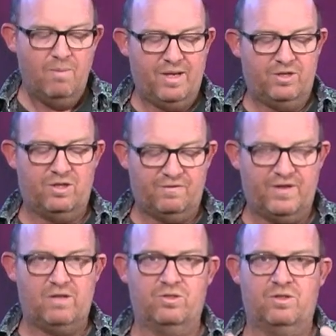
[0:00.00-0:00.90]
But it just
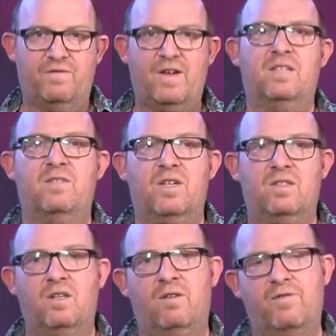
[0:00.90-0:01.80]
feels on the face of it,
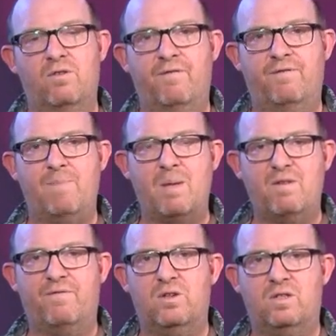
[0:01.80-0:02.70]
you know, for a maybe a
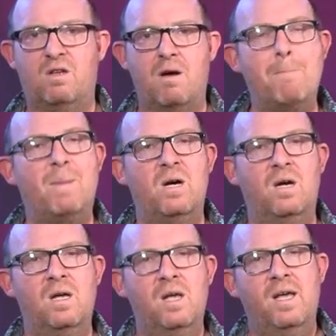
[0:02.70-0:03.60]
first time
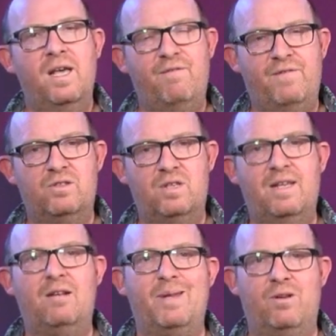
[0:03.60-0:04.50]
buyer, it feels a
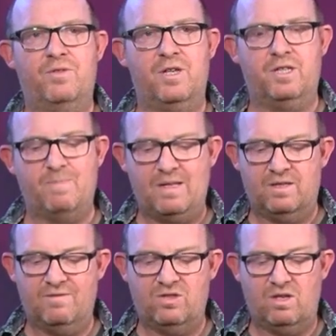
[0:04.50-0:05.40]
little bit on the
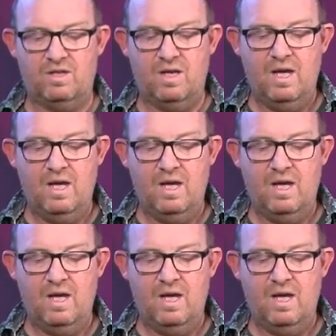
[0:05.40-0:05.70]
expensive side.